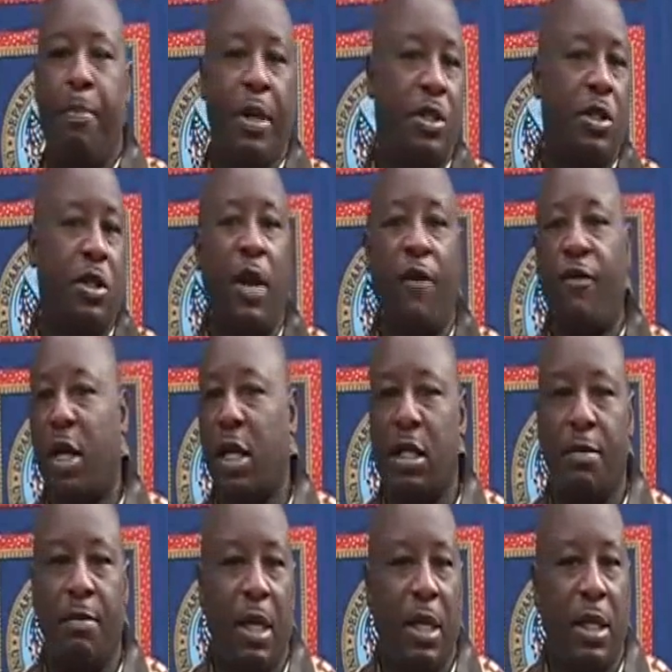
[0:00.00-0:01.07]
But you never
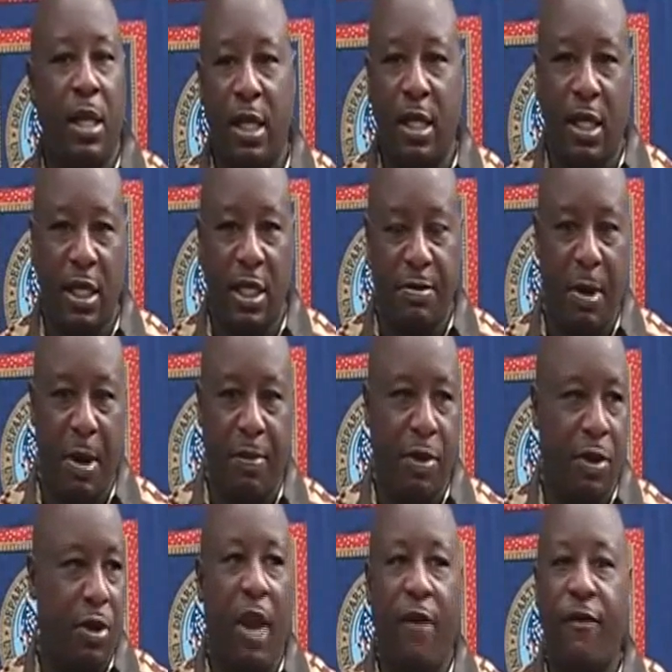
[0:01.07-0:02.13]
get to meet none of these people.
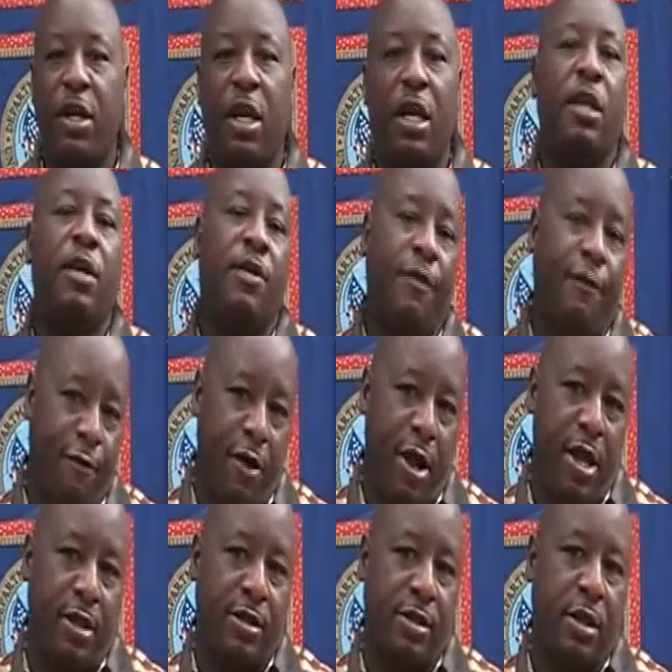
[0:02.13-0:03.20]
They're never none of your
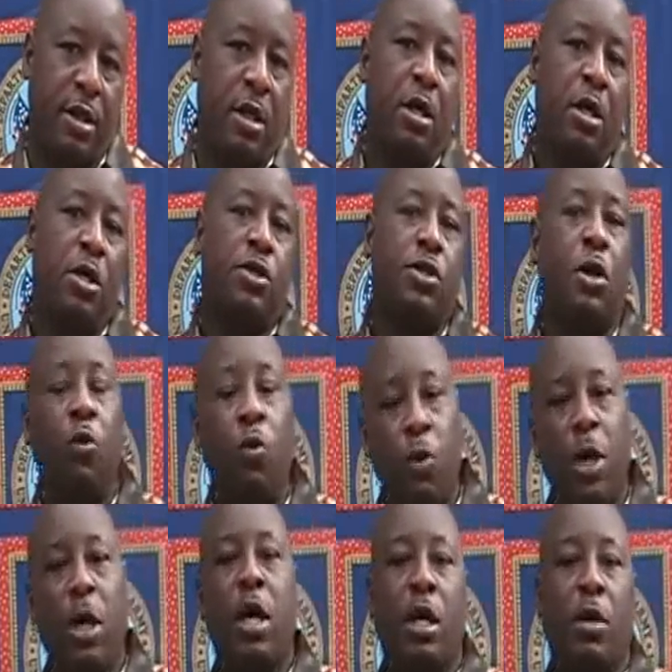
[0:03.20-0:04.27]
friends. So
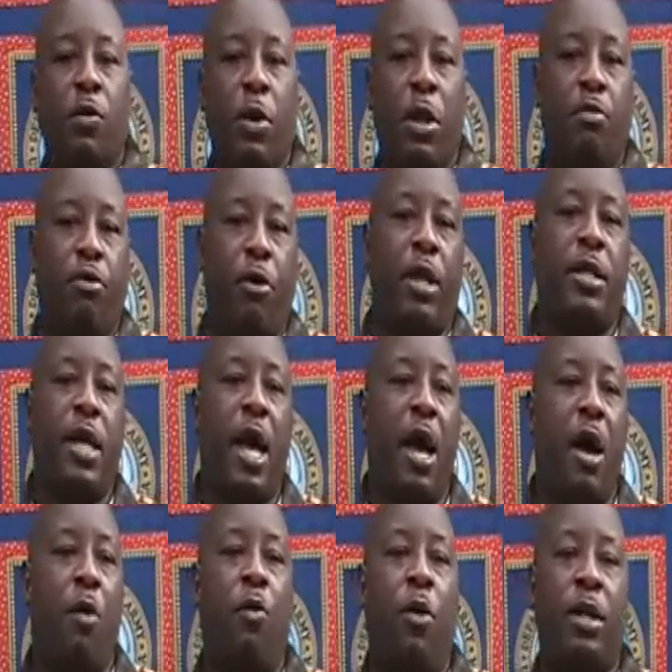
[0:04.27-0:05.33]
we're going to really break
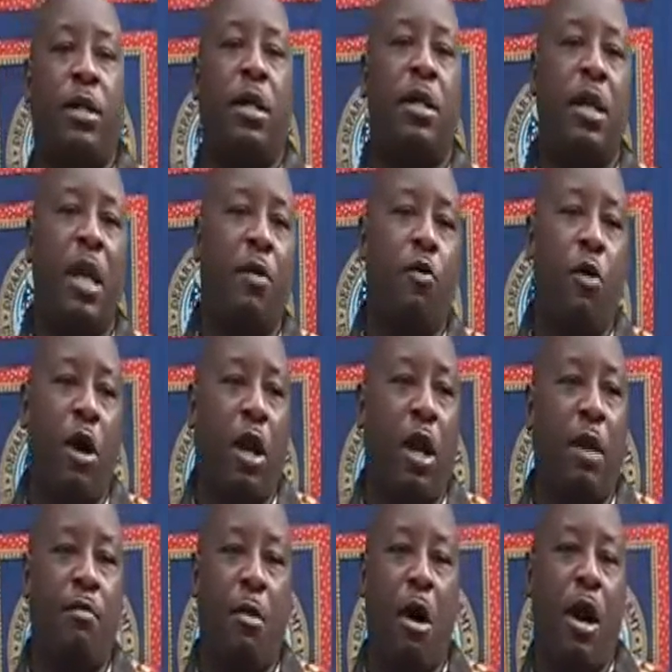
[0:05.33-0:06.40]
down what the
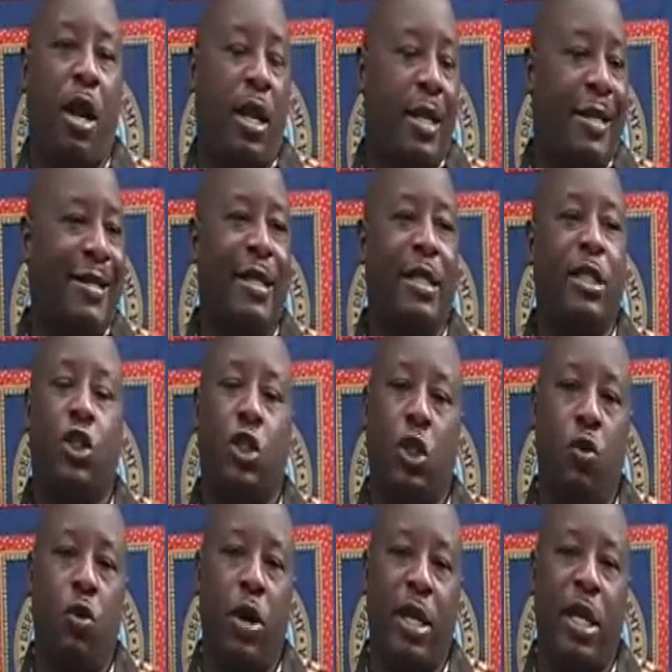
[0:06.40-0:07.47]
networking market is
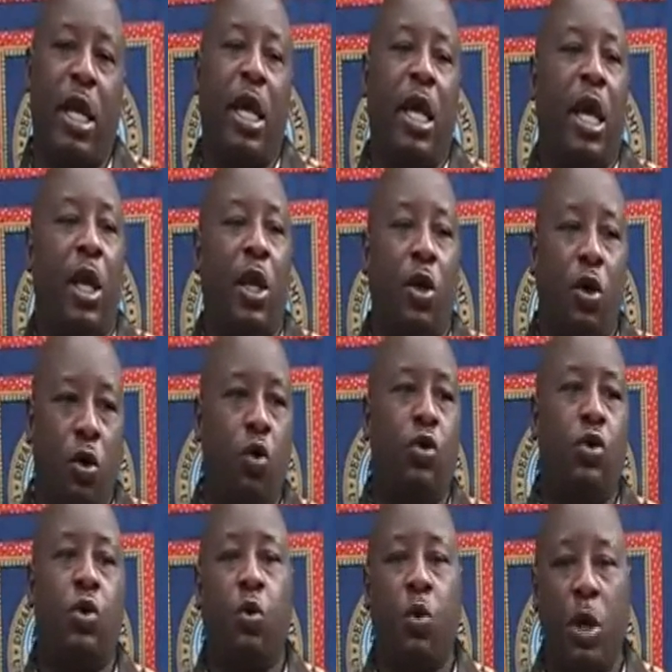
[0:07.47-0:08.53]
doing and
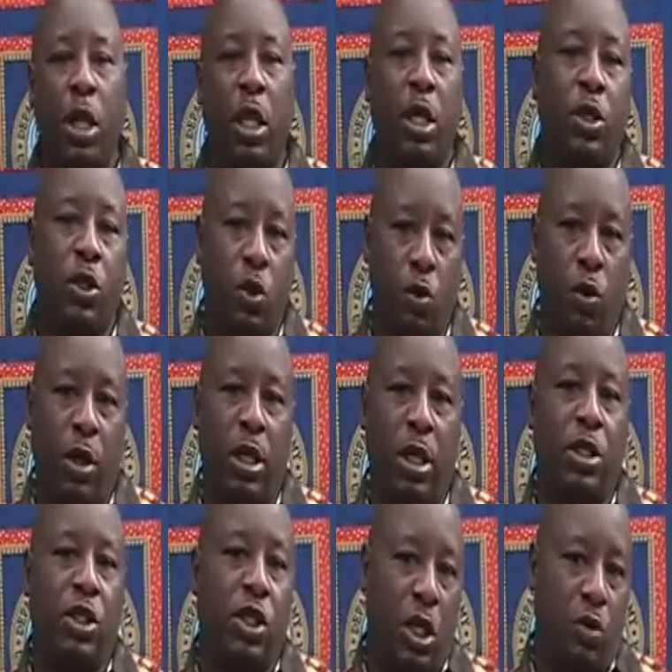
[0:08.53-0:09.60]
who's really doing
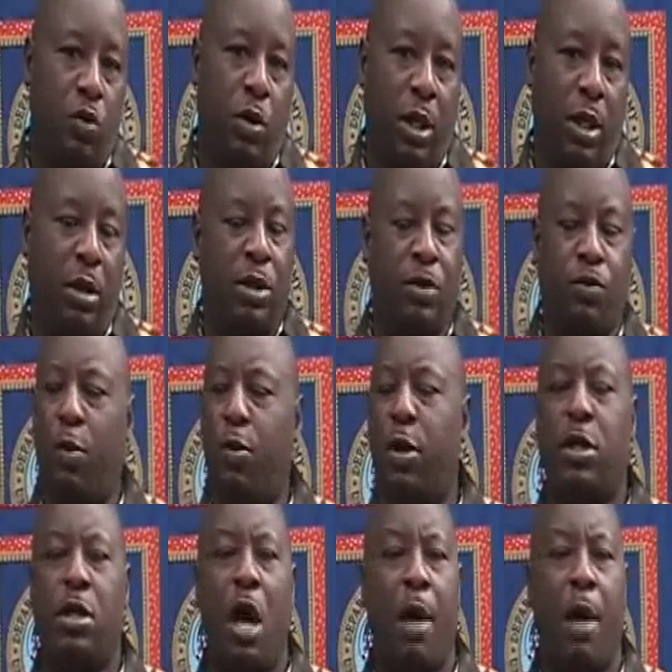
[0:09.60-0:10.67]
it genuinely. Because we
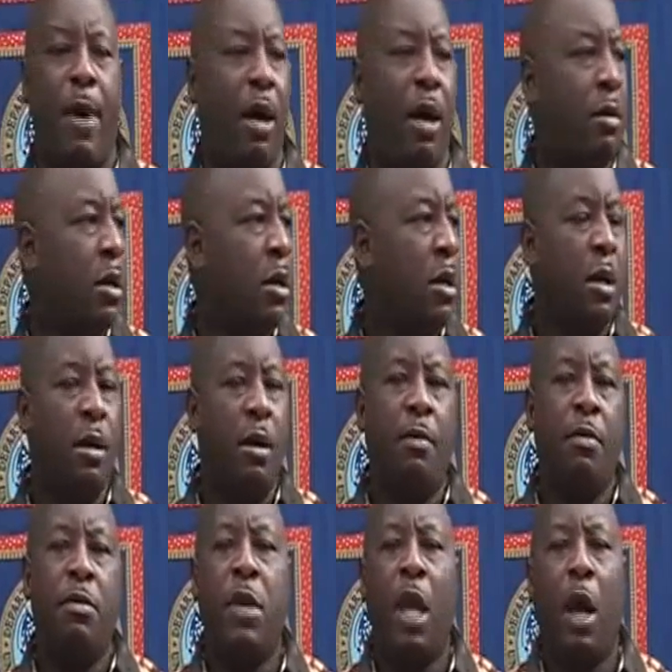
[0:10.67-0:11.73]
want to talk about
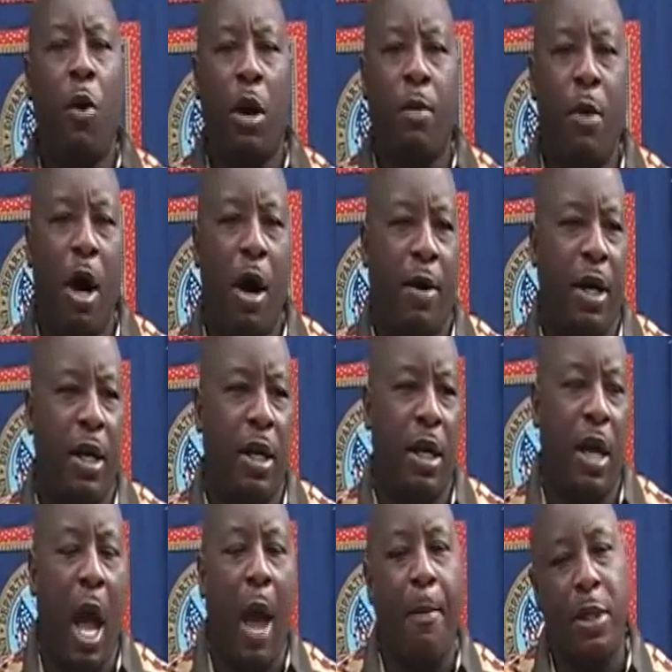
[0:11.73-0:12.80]
network
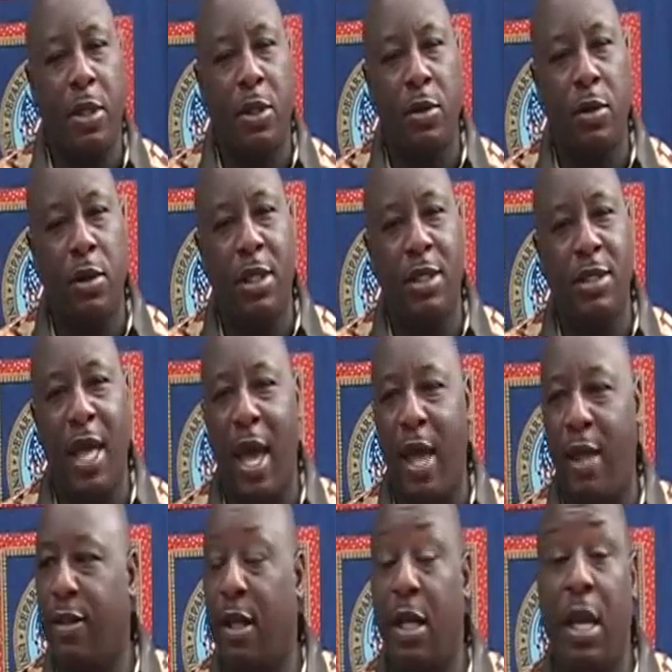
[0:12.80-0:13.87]
marketing opportunities
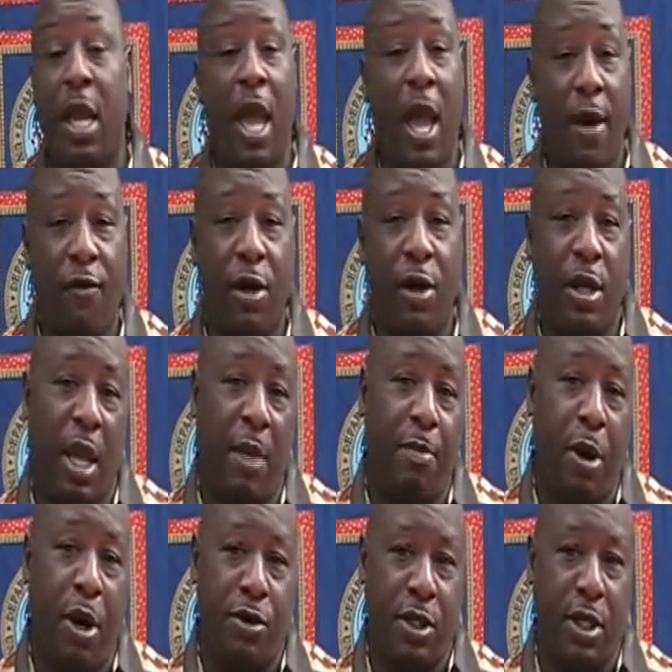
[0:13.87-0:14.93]
that the everyday
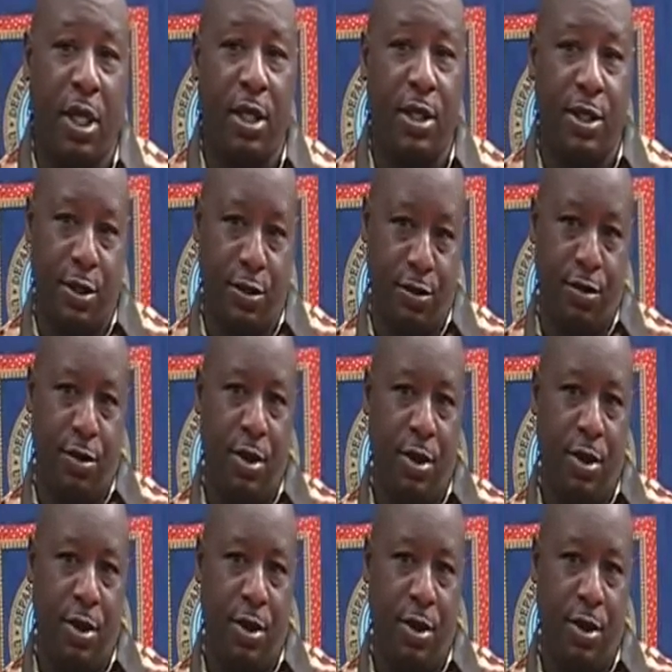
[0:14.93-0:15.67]
person can do.